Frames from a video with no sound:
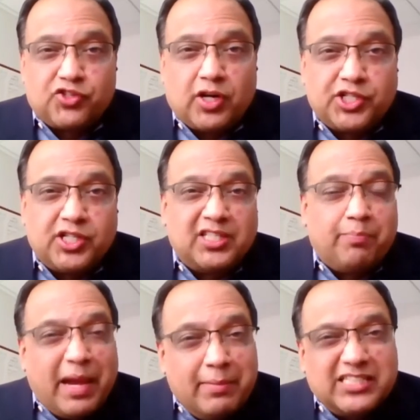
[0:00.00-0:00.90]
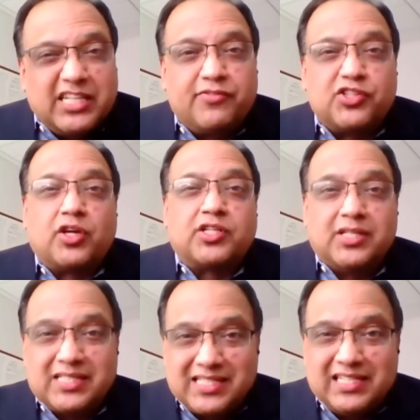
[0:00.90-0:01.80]
infrastructure, the payments
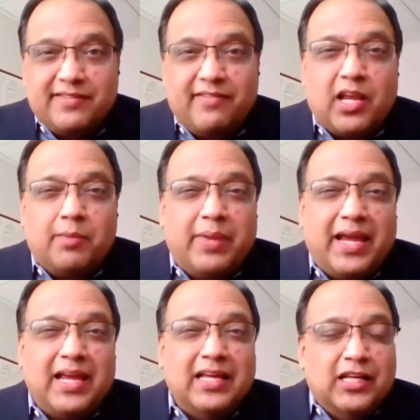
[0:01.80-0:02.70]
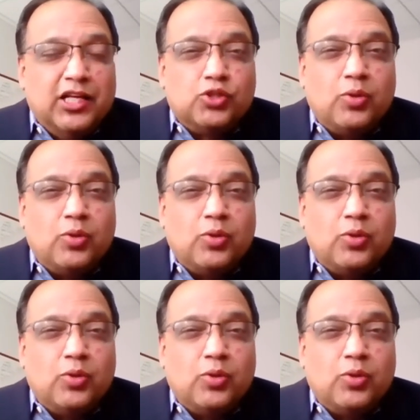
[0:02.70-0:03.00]
infrastructure is still developing.